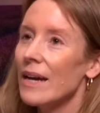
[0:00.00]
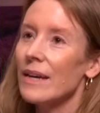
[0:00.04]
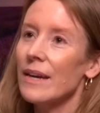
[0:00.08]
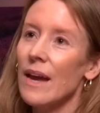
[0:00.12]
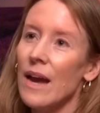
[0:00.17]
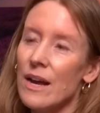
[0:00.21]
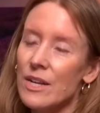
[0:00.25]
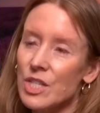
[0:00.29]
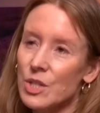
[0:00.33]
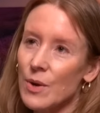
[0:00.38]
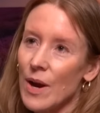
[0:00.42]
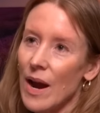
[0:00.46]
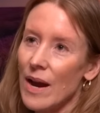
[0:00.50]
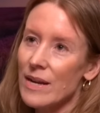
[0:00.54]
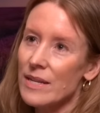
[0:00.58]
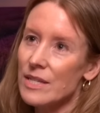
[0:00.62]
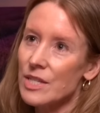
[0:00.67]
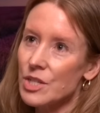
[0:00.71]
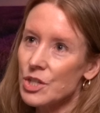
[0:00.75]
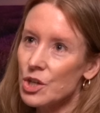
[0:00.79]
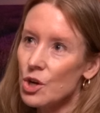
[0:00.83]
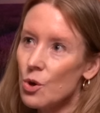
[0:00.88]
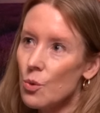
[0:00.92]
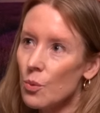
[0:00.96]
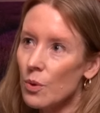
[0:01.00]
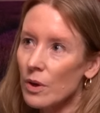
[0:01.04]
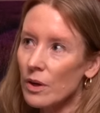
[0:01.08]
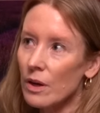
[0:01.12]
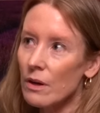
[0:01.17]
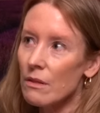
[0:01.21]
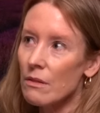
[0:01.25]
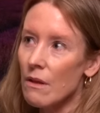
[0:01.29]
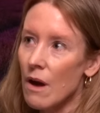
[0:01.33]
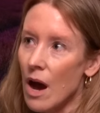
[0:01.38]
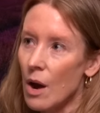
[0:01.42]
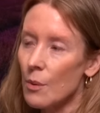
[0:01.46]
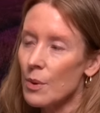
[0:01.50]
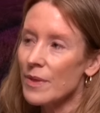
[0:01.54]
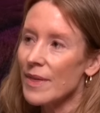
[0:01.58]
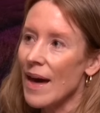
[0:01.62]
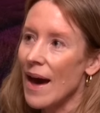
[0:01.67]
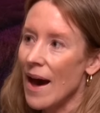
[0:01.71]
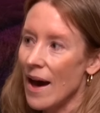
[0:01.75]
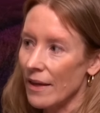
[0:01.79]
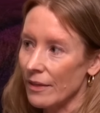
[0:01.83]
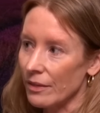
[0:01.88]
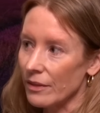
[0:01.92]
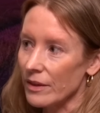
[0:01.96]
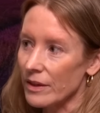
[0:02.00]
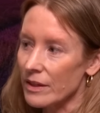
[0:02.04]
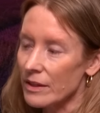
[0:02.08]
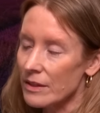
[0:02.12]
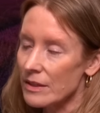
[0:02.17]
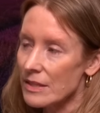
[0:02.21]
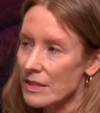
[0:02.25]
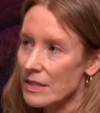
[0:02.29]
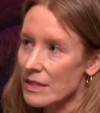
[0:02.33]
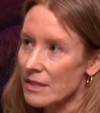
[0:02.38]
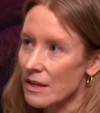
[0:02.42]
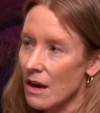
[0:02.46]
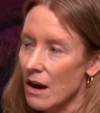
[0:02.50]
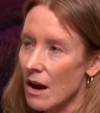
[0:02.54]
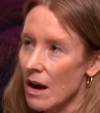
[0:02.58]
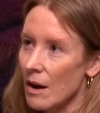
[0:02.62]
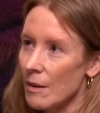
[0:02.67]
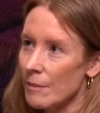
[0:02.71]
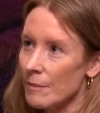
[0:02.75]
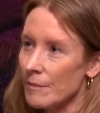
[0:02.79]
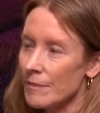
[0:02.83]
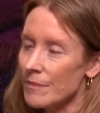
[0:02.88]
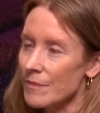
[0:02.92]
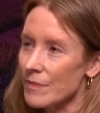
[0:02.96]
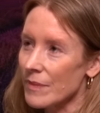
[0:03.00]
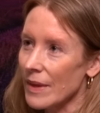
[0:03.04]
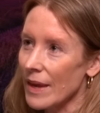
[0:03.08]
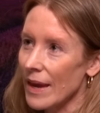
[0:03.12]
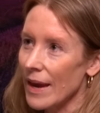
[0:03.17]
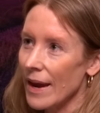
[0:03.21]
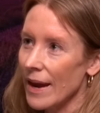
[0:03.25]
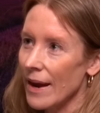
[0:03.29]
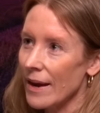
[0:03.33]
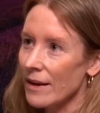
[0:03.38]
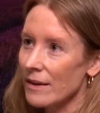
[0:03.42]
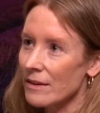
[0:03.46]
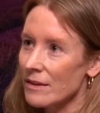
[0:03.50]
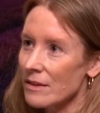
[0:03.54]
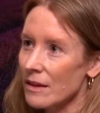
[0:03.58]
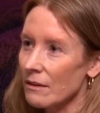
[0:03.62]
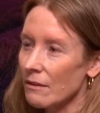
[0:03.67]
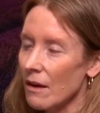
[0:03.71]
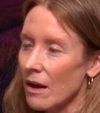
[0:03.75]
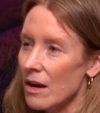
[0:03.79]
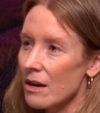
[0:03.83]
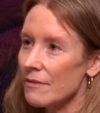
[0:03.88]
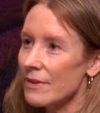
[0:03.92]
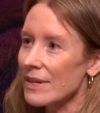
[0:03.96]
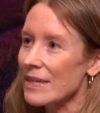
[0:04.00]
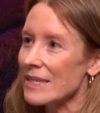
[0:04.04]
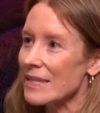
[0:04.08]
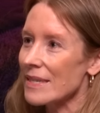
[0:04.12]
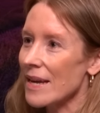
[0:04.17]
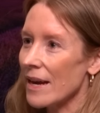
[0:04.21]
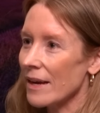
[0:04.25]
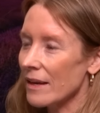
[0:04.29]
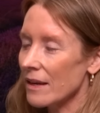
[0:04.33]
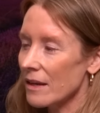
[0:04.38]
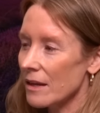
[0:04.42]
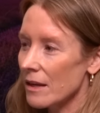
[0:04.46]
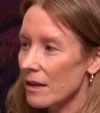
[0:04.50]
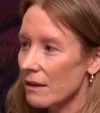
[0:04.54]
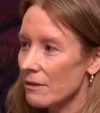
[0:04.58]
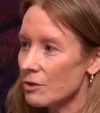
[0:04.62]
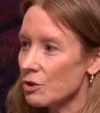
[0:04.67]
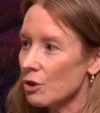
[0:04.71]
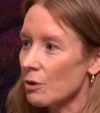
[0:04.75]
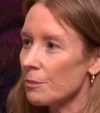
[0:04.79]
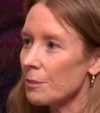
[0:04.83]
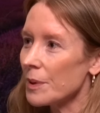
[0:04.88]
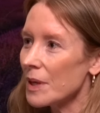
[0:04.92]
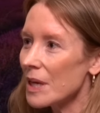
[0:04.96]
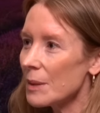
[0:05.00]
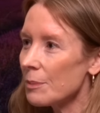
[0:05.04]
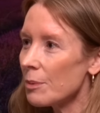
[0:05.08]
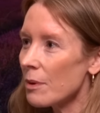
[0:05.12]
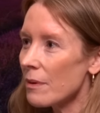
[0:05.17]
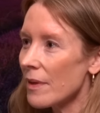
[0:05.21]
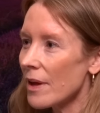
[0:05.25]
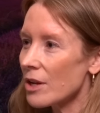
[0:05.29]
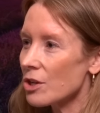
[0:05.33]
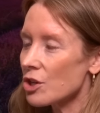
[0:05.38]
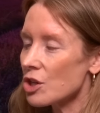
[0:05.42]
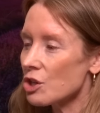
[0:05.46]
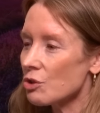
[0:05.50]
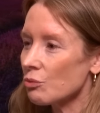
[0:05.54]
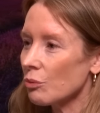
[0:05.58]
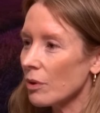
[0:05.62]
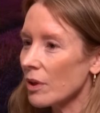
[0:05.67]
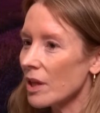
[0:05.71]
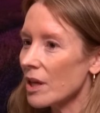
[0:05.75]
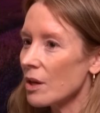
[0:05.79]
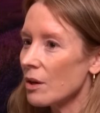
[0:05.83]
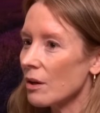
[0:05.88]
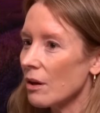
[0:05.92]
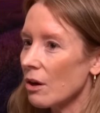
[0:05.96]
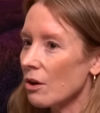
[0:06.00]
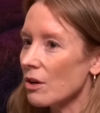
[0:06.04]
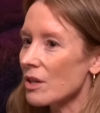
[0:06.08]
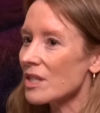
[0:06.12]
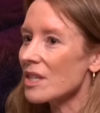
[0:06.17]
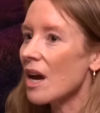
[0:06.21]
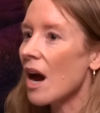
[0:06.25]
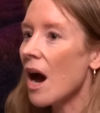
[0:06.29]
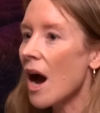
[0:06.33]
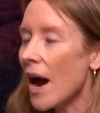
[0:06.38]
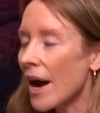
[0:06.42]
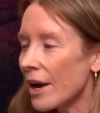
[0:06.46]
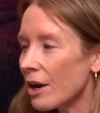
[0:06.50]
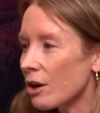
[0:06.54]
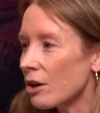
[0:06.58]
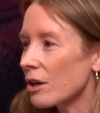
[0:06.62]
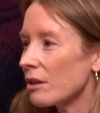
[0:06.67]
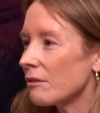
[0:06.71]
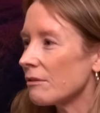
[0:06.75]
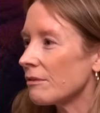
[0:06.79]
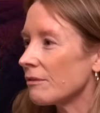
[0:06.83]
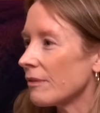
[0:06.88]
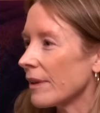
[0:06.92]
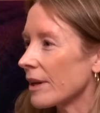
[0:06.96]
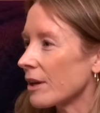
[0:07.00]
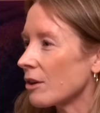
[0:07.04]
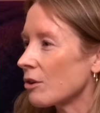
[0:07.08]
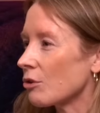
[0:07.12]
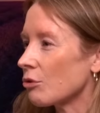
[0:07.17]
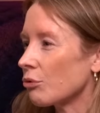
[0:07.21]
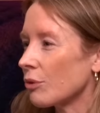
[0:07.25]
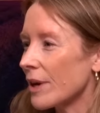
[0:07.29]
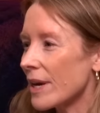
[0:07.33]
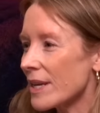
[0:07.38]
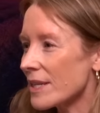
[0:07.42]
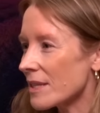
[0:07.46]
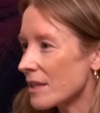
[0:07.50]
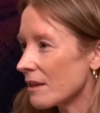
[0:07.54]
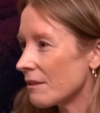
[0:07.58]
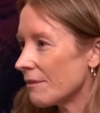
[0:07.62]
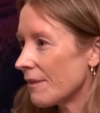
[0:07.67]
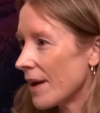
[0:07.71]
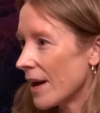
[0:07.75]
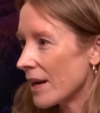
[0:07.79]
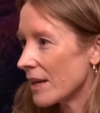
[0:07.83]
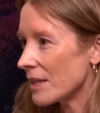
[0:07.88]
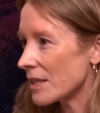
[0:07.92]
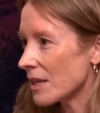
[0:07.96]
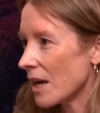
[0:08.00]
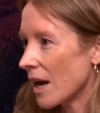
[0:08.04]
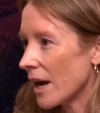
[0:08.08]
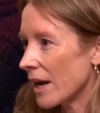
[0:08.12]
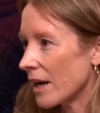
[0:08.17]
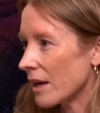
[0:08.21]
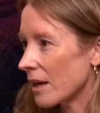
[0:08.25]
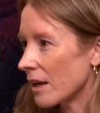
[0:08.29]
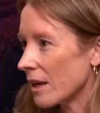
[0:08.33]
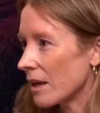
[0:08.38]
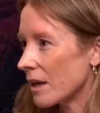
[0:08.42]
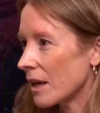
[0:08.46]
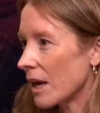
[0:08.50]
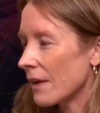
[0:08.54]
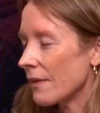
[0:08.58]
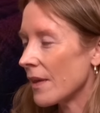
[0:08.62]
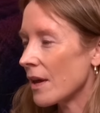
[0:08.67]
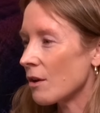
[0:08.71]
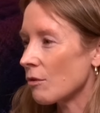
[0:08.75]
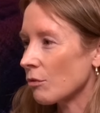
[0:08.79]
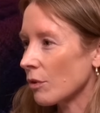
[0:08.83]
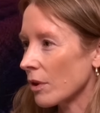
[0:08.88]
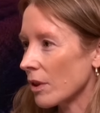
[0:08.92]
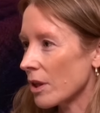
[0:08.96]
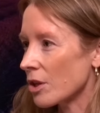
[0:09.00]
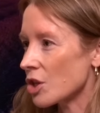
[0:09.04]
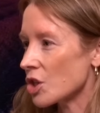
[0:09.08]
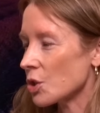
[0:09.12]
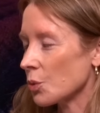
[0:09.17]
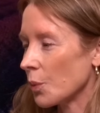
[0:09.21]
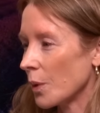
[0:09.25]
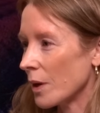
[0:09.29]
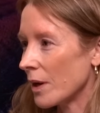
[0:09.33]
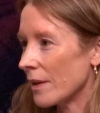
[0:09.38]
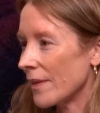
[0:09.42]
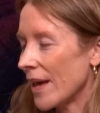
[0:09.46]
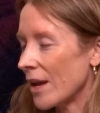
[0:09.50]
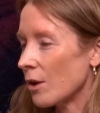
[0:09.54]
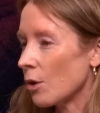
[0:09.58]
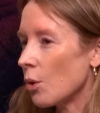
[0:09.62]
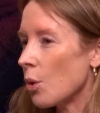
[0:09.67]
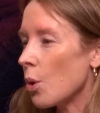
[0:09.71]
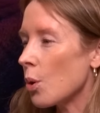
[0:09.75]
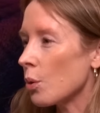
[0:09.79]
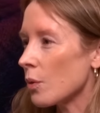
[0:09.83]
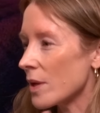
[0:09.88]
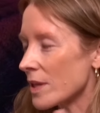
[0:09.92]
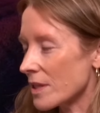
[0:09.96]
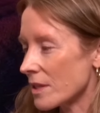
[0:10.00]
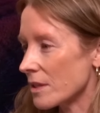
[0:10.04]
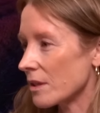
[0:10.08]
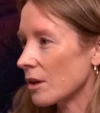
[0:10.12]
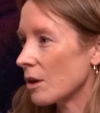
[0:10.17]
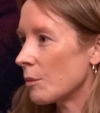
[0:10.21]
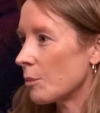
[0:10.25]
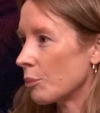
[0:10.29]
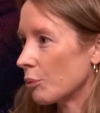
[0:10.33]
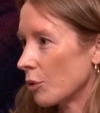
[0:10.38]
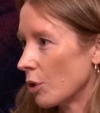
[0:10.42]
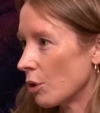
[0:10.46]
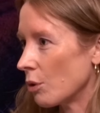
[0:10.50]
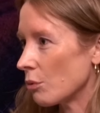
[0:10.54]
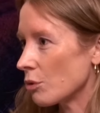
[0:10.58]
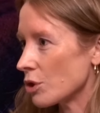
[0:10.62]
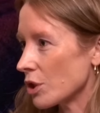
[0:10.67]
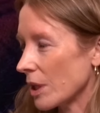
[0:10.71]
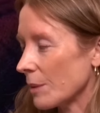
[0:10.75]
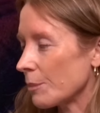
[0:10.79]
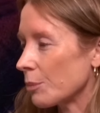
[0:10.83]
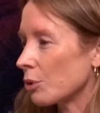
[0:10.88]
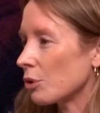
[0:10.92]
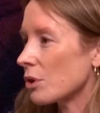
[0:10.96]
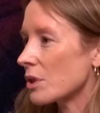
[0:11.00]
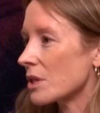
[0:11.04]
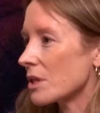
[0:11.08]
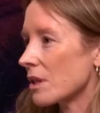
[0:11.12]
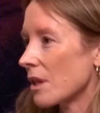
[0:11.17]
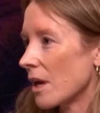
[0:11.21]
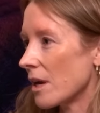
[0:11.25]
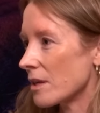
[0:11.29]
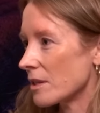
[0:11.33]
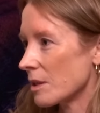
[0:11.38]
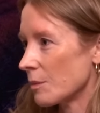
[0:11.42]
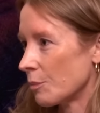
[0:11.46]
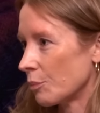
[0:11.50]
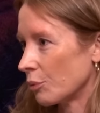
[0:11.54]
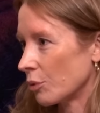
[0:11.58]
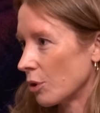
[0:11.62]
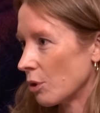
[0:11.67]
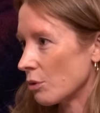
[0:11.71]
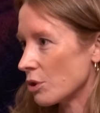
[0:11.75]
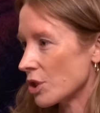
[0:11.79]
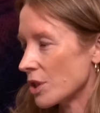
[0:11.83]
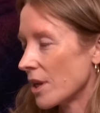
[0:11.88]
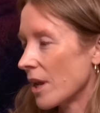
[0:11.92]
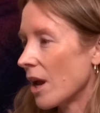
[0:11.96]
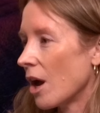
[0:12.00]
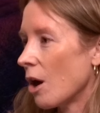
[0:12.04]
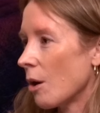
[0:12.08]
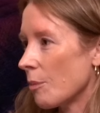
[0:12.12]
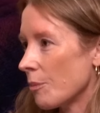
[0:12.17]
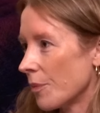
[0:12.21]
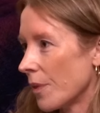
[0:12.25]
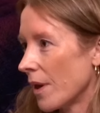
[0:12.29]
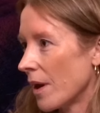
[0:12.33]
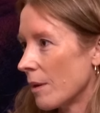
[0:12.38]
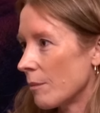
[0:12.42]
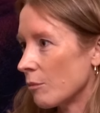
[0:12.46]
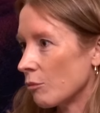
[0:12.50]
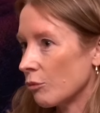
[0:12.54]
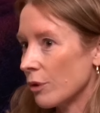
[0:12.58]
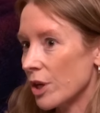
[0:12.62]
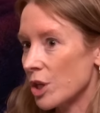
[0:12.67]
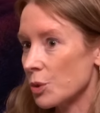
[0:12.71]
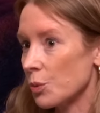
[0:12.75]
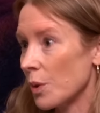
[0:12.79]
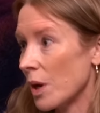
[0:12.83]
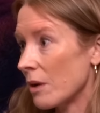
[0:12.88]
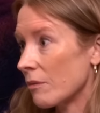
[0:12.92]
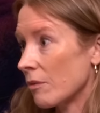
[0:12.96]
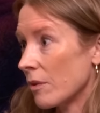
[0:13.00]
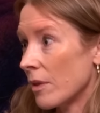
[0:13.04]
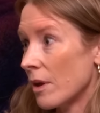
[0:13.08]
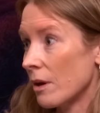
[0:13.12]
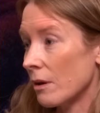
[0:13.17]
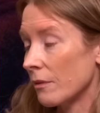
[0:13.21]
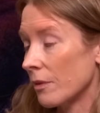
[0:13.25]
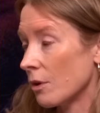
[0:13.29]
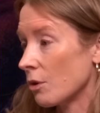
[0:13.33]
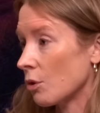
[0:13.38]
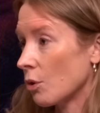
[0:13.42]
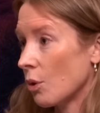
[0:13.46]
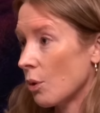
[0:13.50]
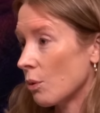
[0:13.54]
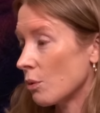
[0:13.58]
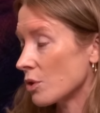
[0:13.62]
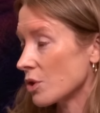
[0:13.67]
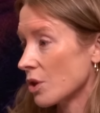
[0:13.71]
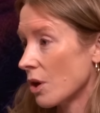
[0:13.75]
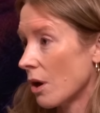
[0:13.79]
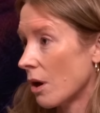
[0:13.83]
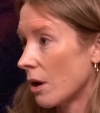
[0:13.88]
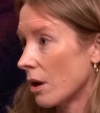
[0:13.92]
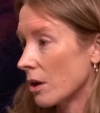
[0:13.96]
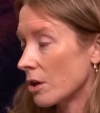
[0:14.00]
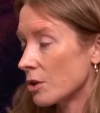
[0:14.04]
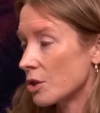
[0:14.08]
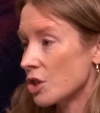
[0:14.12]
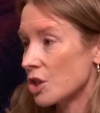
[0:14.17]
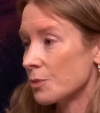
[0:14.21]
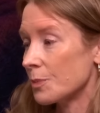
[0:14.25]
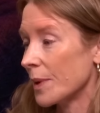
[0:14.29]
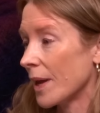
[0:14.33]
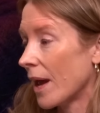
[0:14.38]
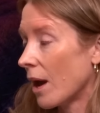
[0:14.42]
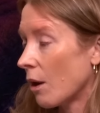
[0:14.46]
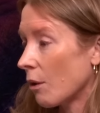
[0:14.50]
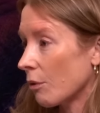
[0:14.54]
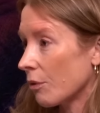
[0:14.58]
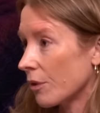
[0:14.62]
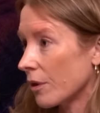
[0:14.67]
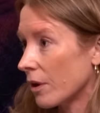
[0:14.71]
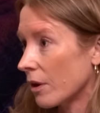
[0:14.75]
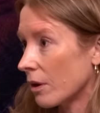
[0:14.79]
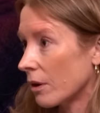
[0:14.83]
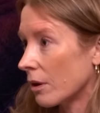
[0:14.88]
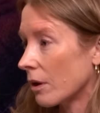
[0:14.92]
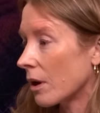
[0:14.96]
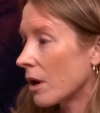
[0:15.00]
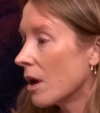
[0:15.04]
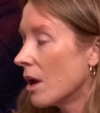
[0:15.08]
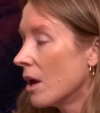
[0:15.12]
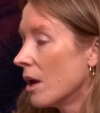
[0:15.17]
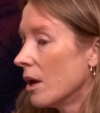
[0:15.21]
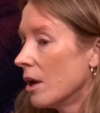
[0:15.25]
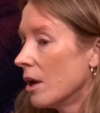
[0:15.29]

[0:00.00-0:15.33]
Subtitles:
Yeah, so I still work a lot with athletes and a lot of executives or people that just really are tired of like crazy fad dieting, and they really just wanted that holistic approach, like personalized approach to help them reach whatever their goals are, just be healthier,